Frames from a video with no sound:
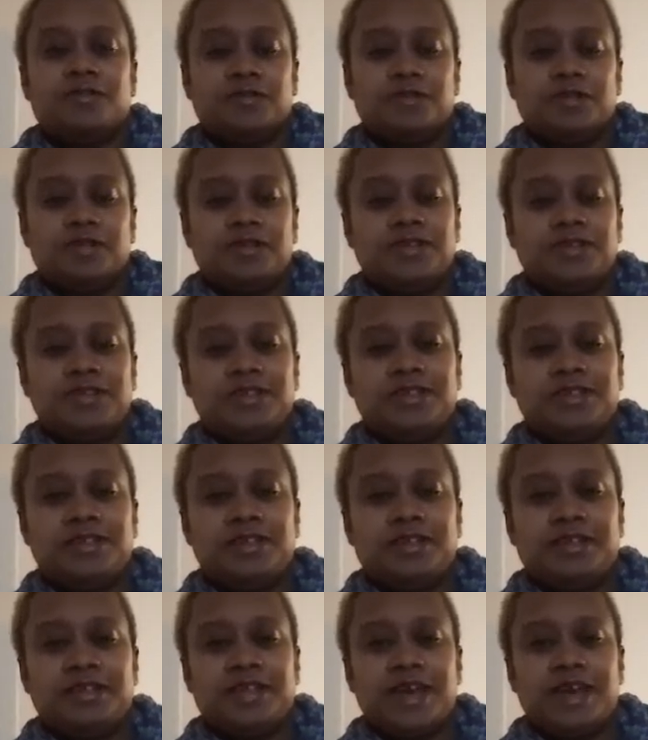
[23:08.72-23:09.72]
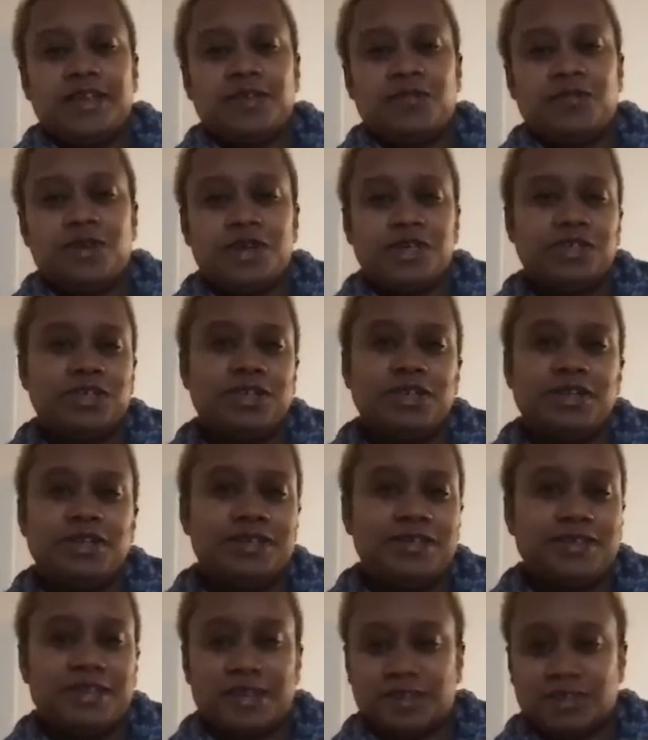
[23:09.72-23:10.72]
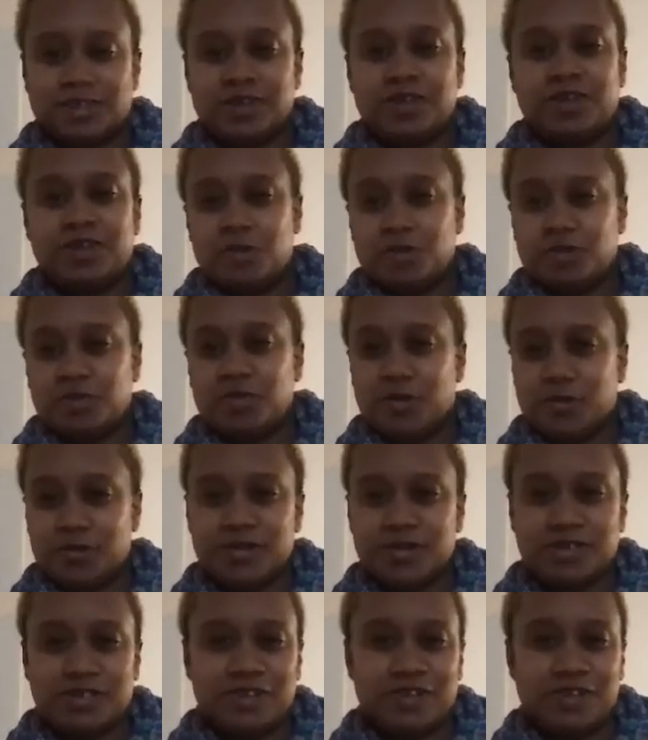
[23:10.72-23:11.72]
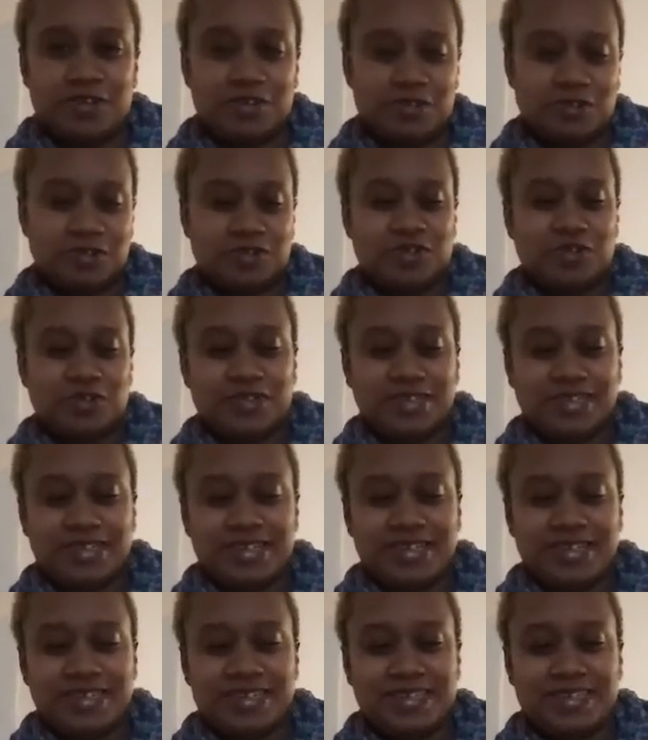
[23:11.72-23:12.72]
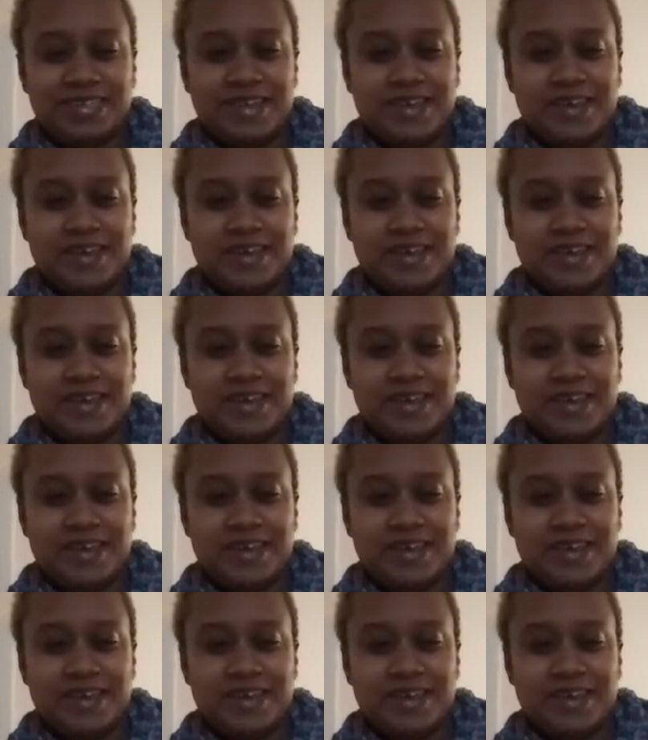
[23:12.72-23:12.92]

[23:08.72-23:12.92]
This is the last question, and this actually goes more into your services.